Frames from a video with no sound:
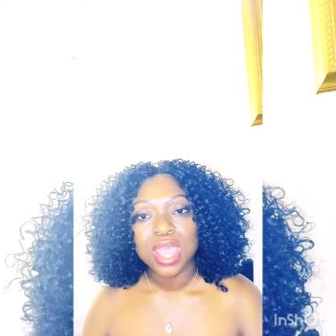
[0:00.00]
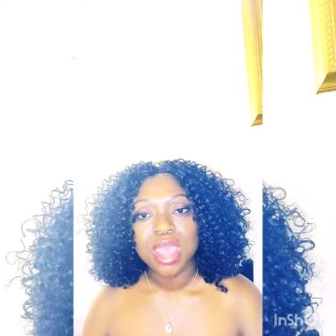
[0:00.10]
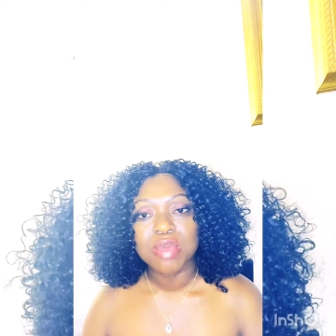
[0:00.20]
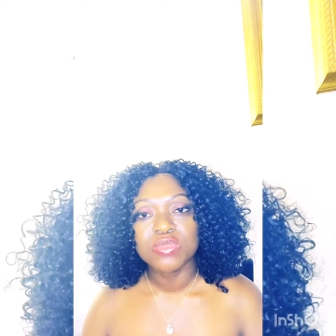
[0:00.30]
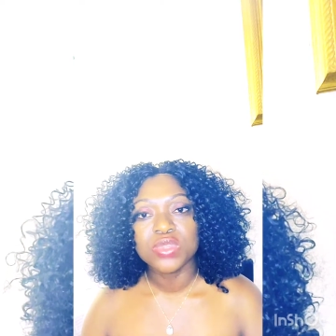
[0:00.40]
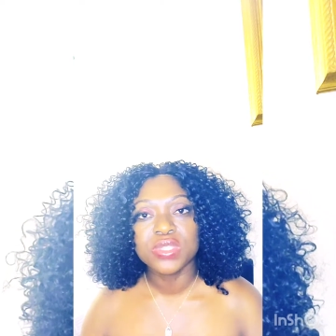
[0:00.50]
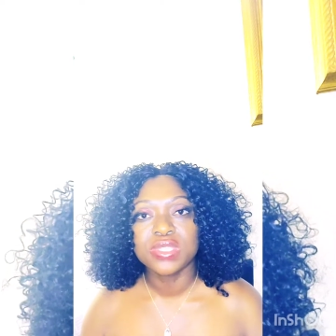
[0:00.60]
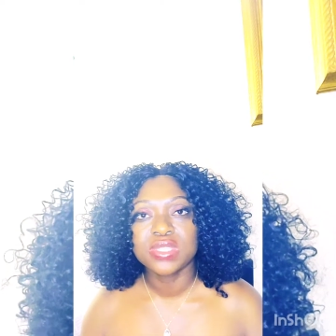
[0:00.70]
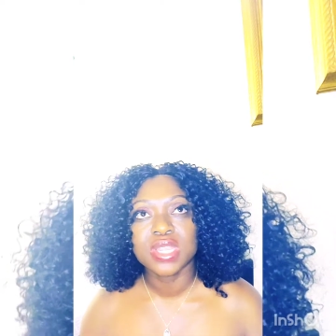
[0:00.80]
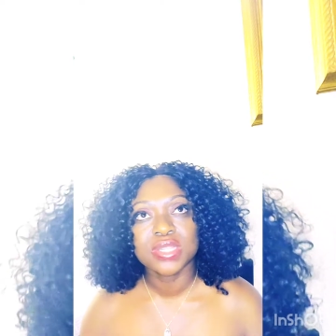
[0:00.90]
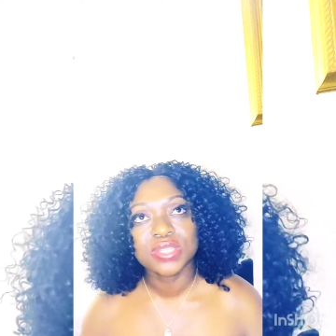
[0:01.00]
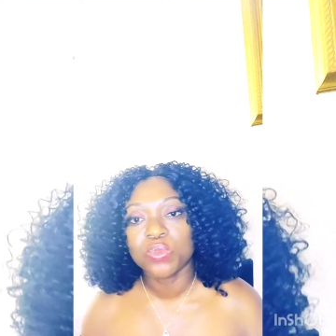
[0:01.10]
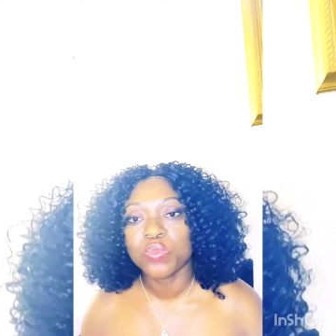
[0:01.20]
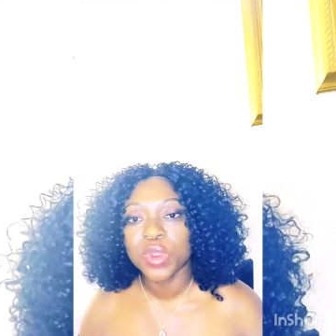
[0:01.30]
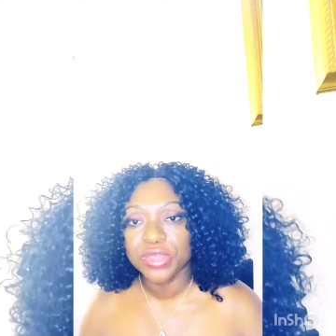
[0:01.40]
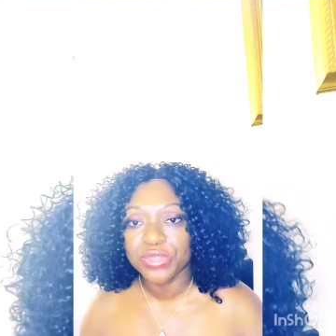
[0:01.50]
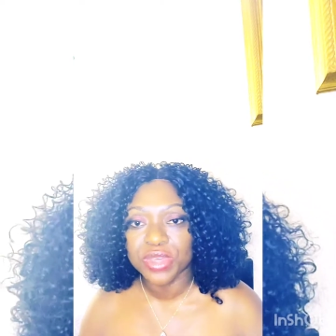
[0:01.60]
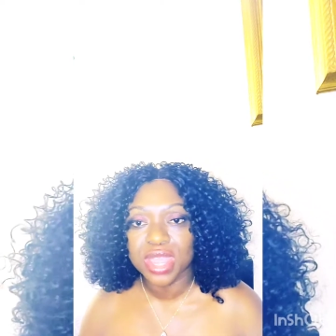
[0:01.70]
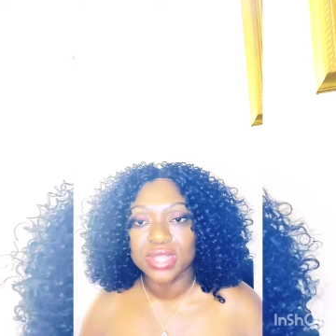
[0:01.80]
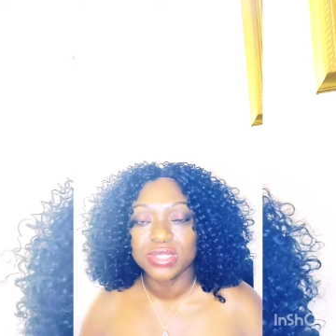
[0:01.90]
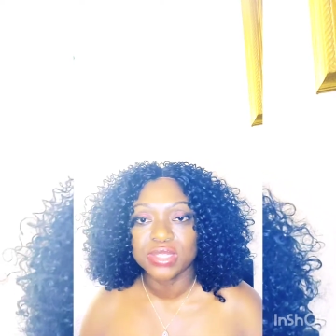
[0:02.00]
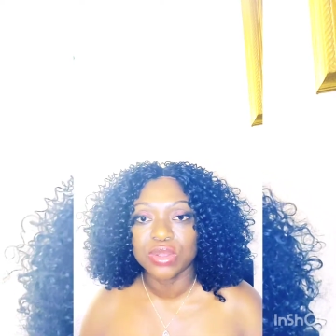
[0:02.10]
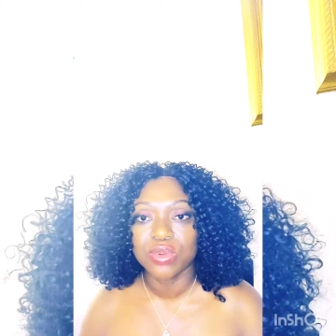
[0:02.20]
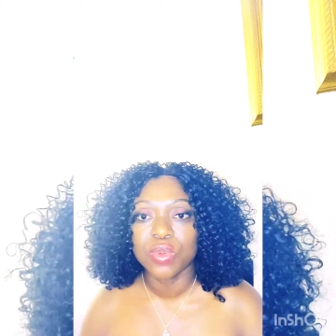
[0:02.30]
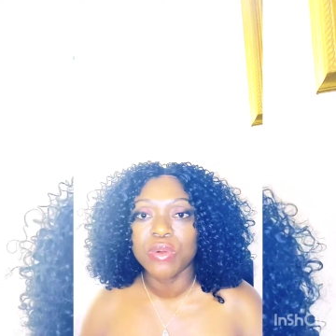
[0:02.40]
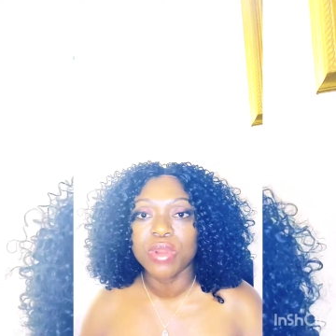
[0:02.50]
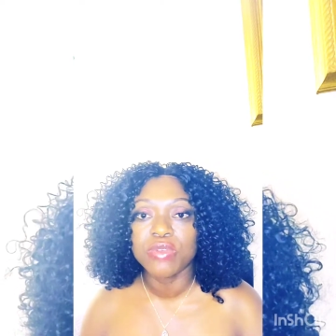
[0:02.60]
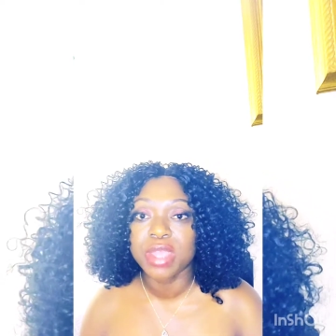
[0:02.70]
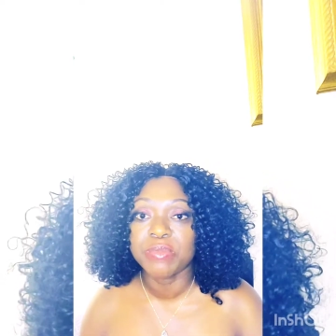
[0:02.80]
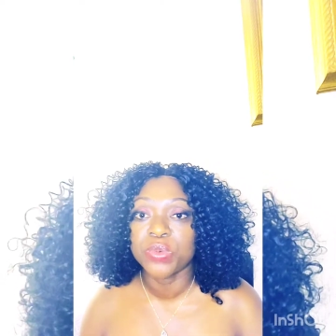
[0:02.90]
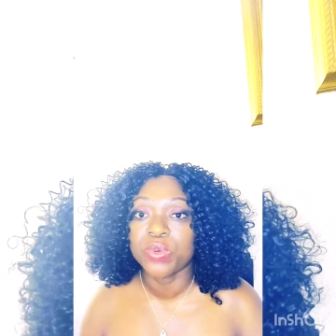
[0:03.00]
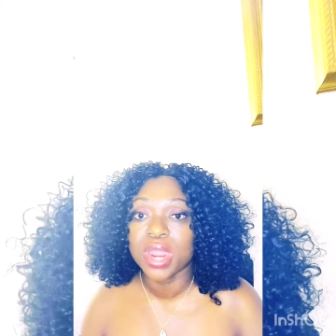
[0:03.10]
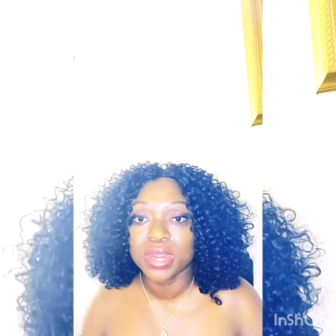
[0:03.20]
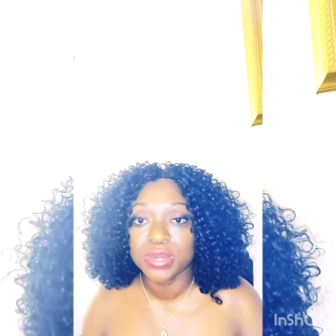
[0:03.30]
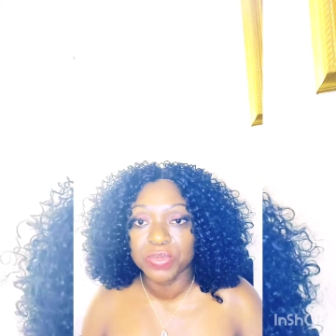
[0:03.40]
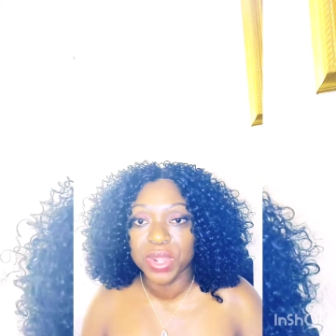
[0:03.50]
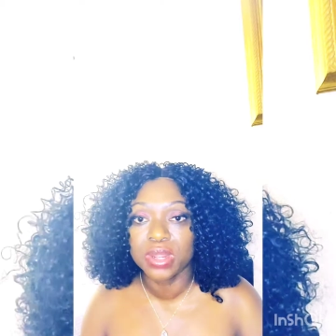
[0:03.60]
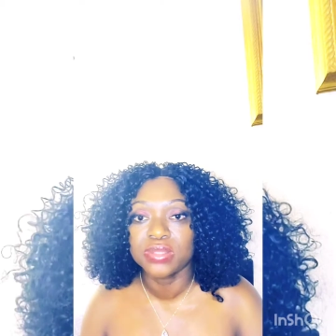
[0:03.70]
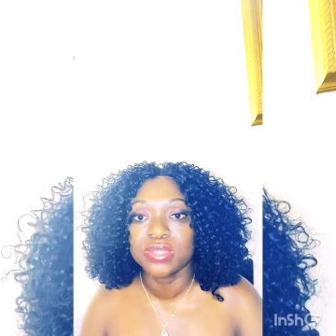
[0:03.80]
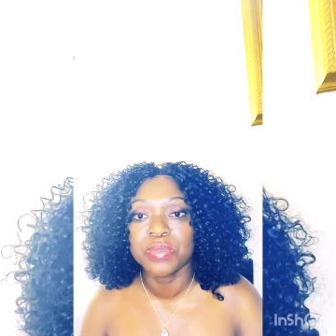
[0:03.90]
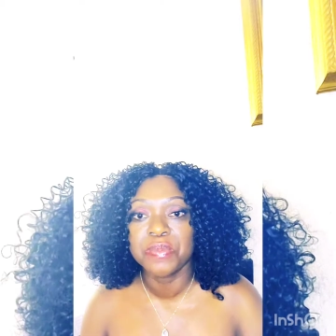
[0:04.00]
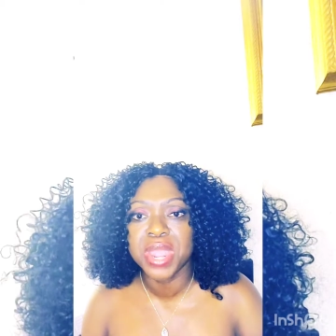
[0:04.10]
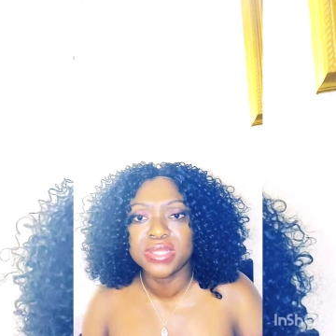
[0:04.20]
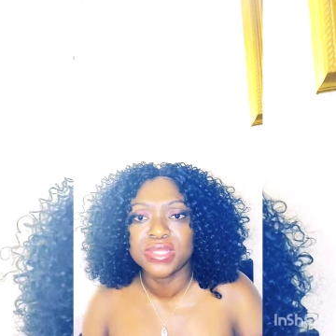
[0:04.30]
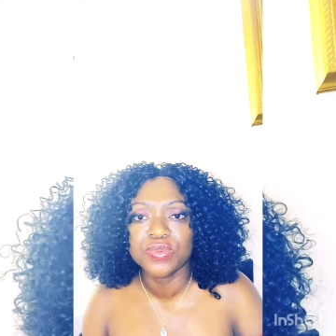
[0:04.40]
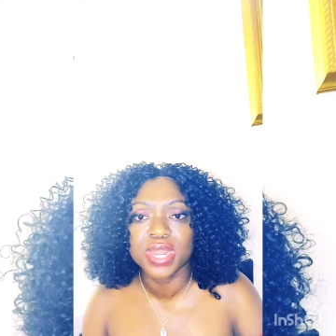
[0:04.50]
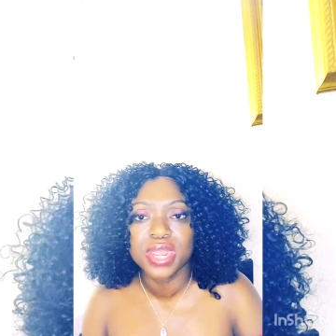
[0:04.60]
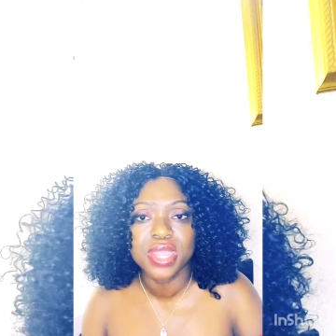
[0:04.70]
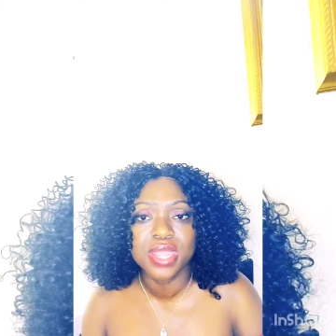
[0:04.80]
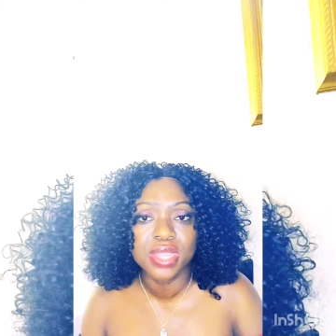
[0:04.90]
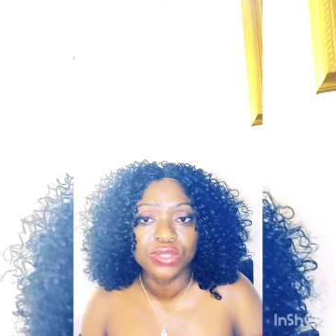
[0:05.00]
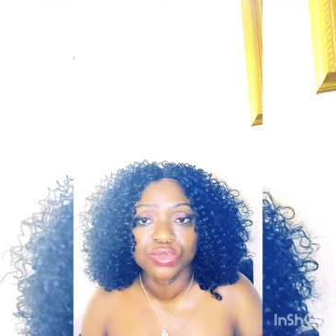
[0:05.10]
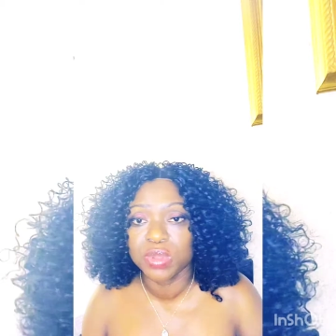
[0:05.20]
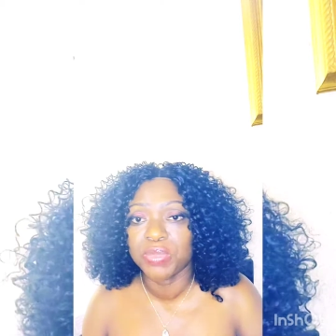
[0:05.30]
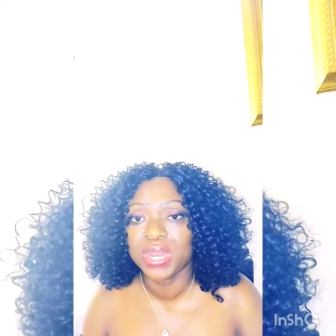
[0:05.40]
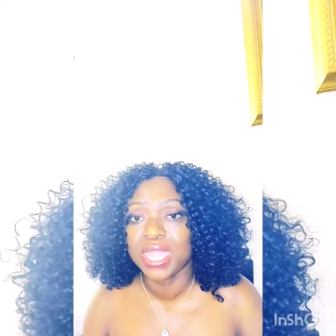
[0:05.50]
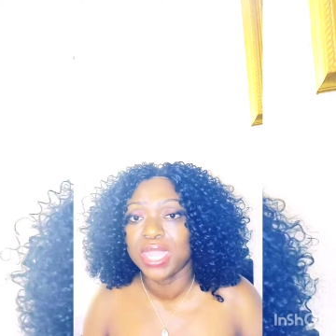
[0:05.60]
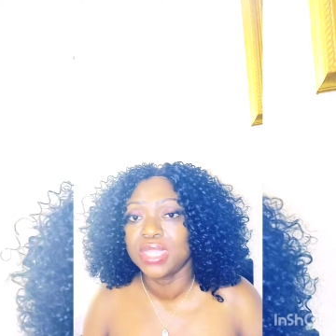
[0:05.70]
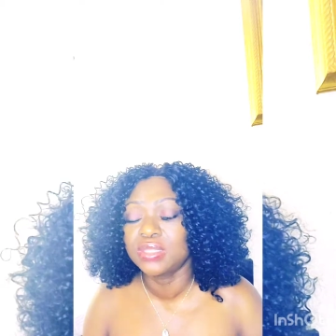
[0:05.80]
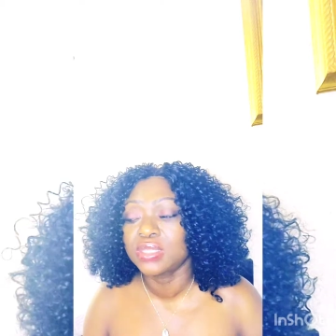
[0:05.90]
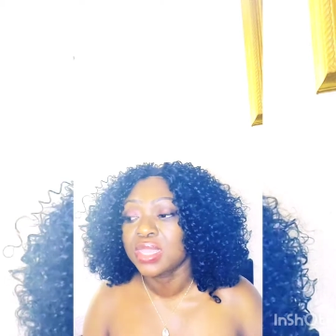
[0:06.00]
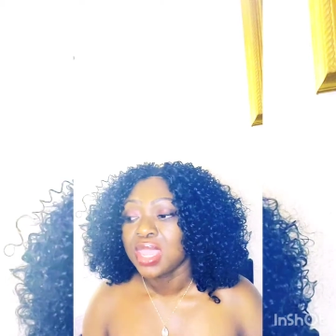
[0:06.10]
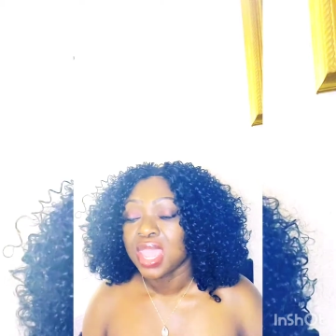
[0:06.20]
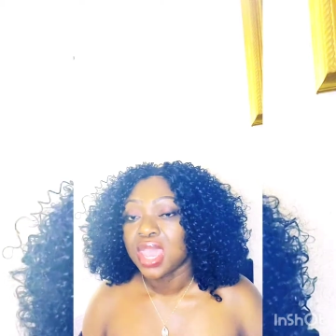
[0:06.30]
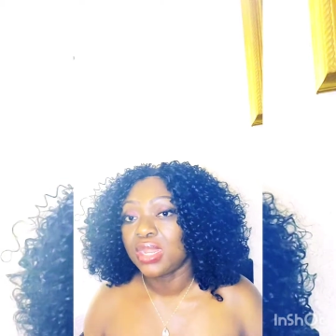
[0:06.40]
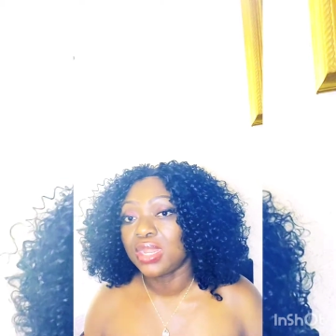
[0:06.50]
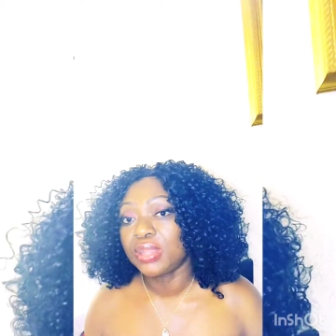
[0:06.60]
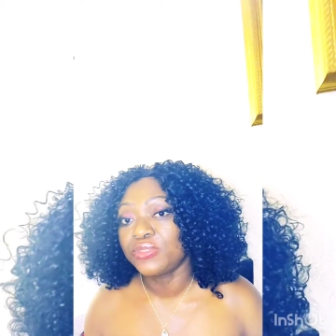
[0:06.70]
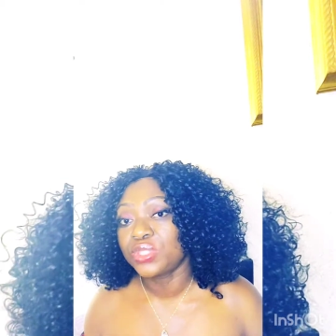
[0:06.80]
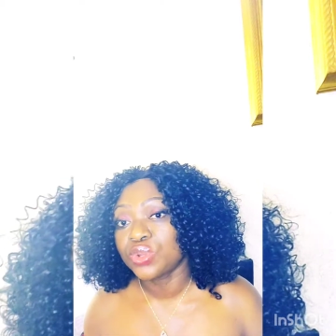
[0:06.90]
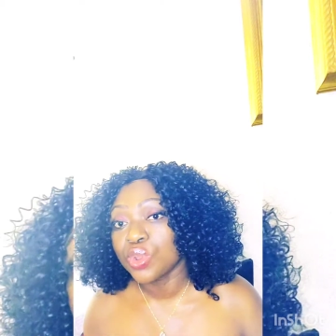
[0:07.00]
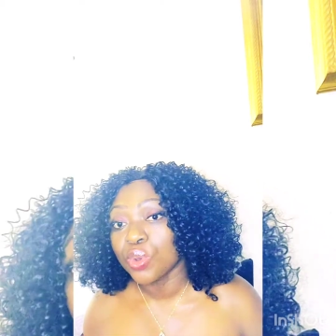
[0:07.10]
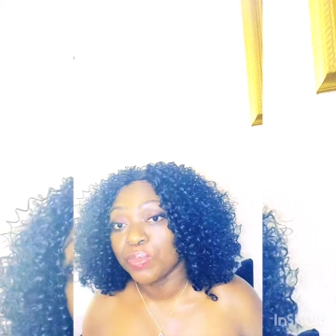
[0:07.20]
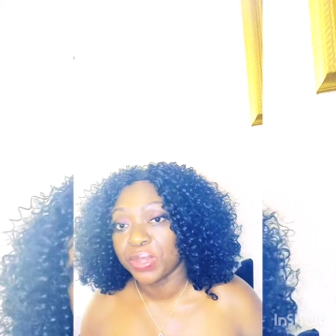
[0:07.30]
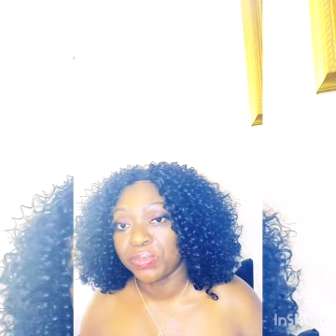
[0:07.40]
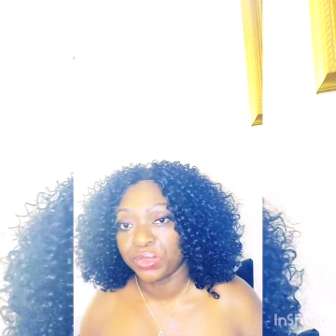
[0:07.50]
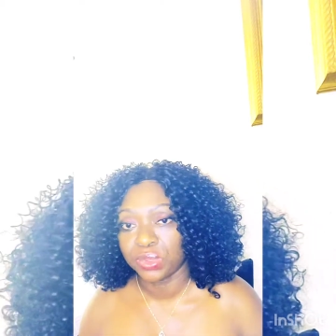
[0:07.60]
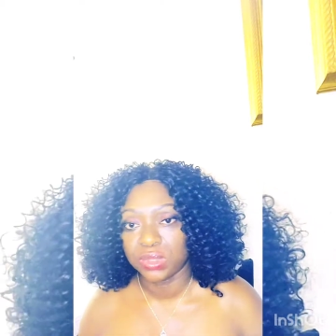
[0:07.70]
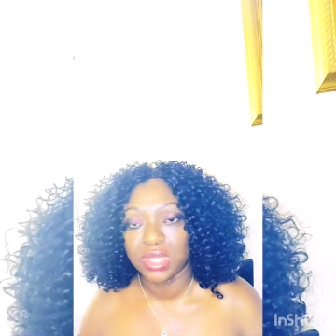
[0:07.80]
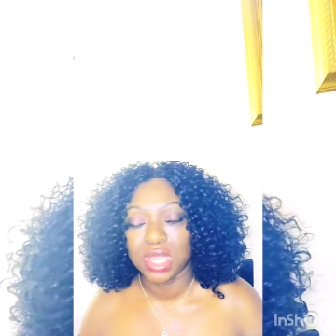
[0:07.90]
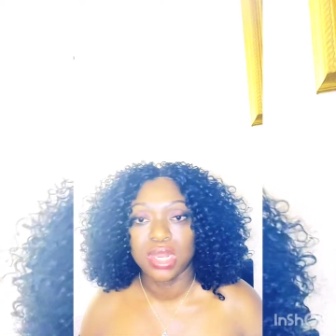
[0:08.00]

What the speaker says: I'm in such a way that wherever I'm a quiet person, but when I get to a place, I love to know people. I